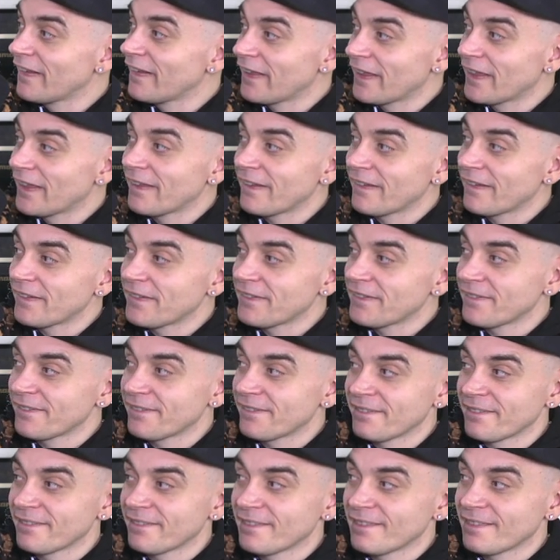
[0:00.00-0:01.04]
"Wow, they're a
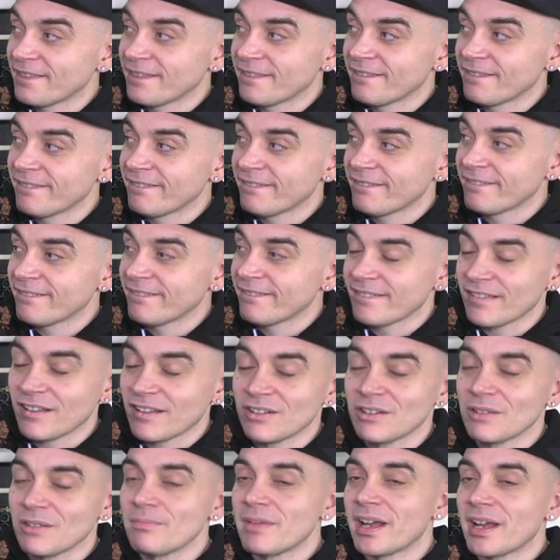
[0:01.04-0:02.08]
bit hard, man."
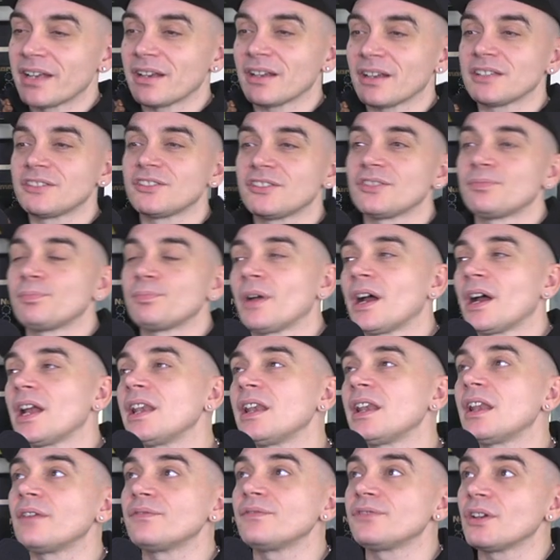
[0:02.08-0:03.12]
Oh man, I just but I
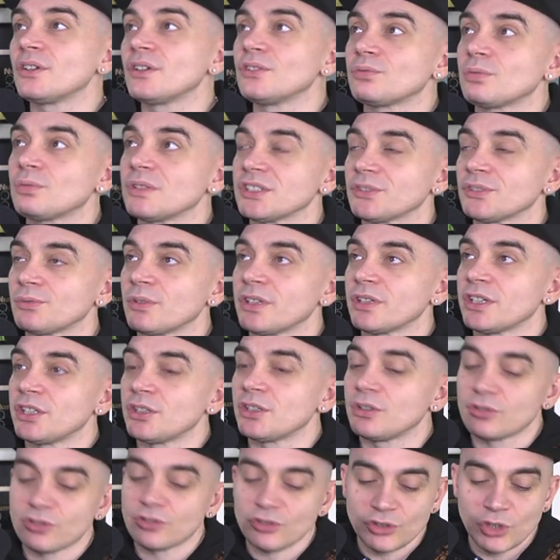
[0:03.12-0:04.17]
love those ones where
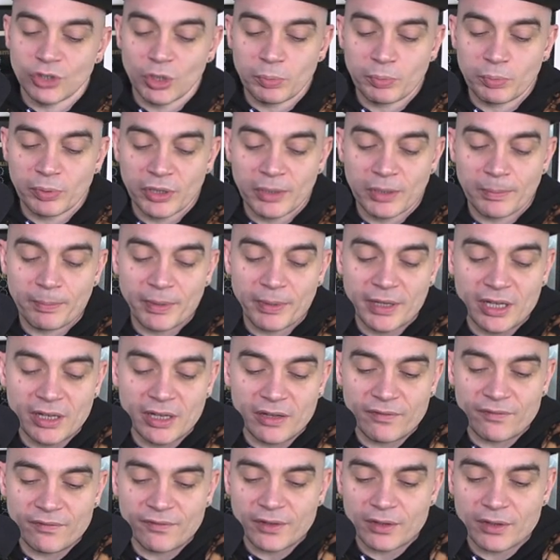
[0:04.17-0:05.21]
you're scooping a bit
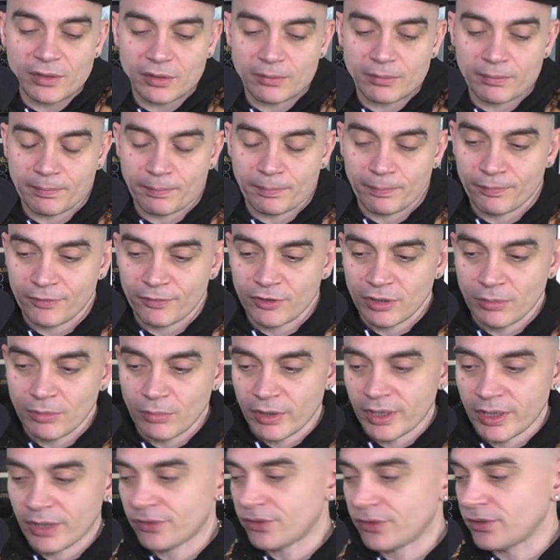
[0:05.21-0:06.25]
of
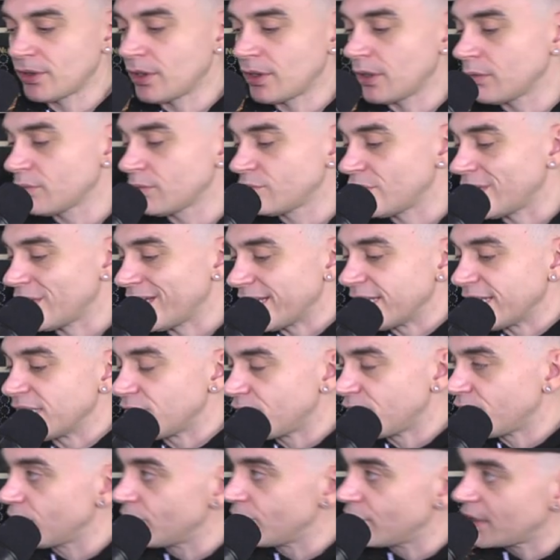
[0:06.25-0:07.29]
someone else's culture
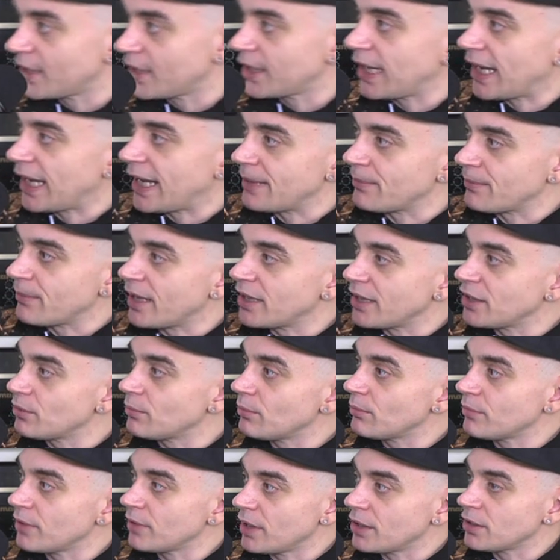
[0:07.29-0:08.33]
into the game, and
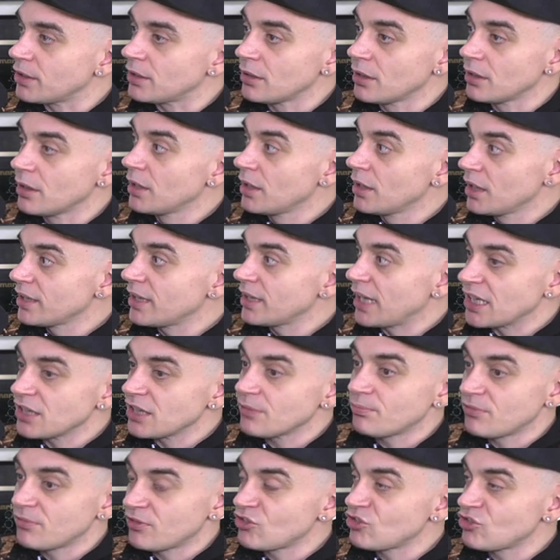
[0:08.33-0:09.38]
you're and yeah, yeah, yeah.
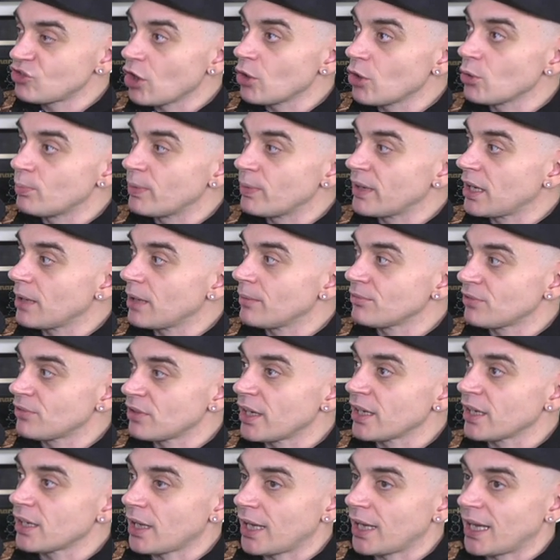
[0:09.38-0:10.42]
that show
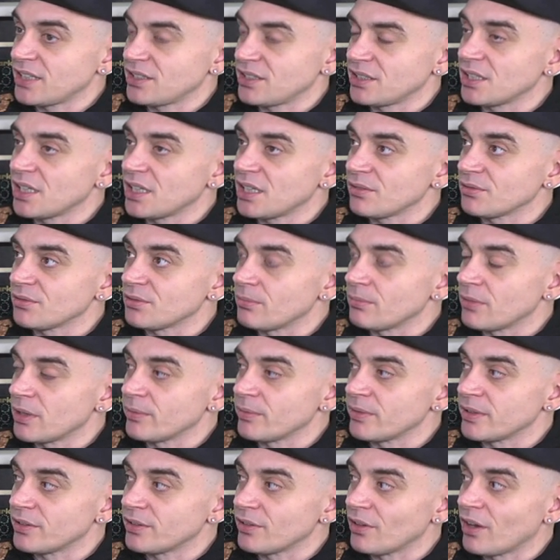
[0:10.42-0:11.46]
becomes like actually that was a
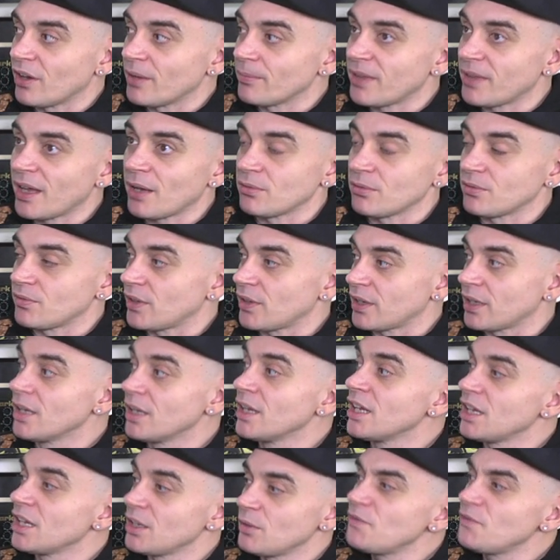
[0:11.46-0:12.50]
moment in time. That was fucking.
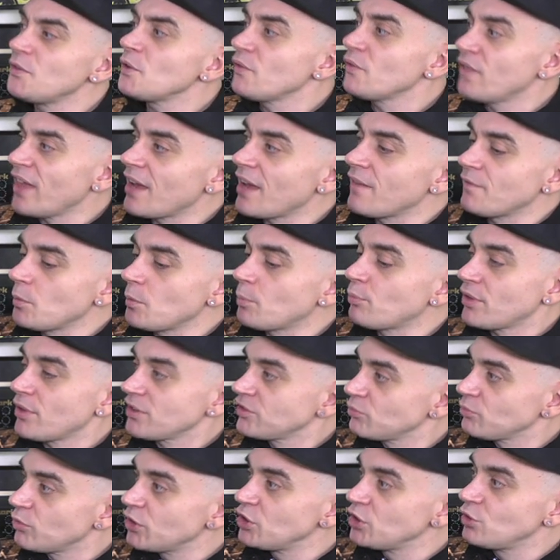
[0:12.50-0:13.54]
You feel there if you're
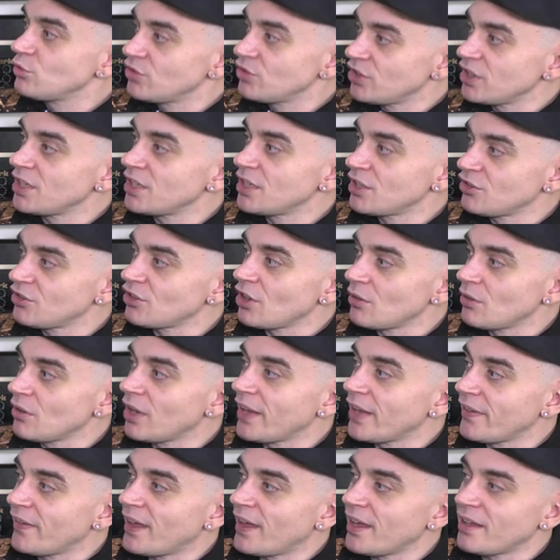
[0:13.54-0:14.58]
present when you see a show
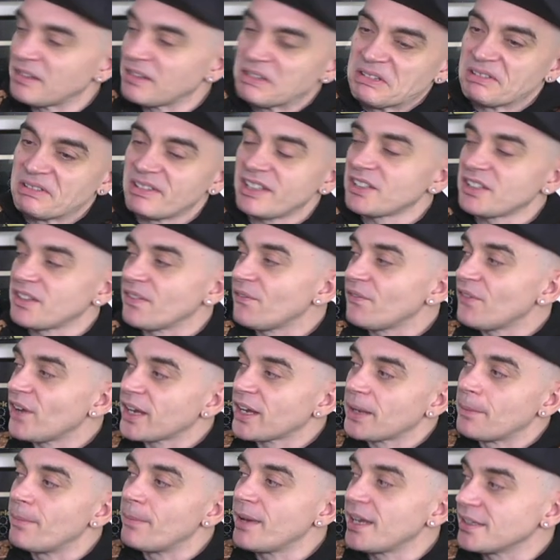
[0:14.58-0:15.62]
like that. That's the
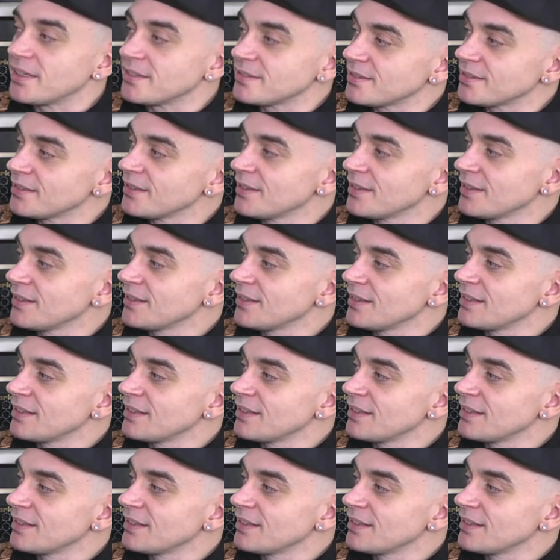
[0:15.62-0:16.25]
fucking best.